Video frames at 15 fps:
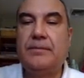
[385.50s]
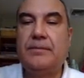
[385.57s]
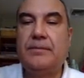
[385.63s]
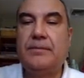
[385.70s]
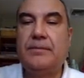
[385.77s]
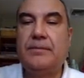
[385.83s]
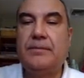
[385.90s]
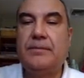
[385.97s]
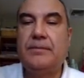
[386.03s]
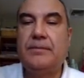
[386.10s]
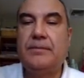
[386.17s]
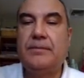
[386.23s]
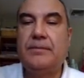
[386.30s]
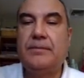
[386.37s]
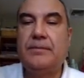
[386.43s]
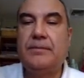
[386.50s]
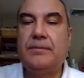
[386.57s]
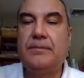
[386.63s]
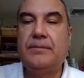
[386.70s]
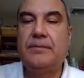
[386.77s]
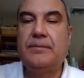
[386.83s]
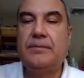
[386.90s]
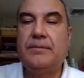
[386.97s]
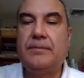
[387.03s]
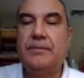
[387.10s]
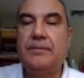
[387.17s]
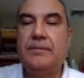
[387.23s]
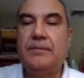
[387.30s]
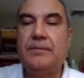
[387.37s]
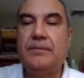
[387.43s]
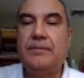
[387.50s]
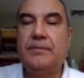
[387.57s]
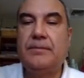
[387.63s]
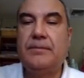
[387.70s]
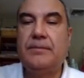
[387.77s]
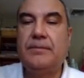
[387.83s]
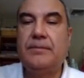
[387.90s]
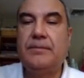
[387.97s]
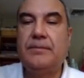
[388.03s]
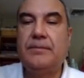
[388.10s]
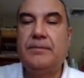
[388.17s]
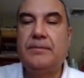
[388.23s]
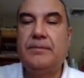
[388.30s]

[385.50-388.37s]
No one is speaking in this clip.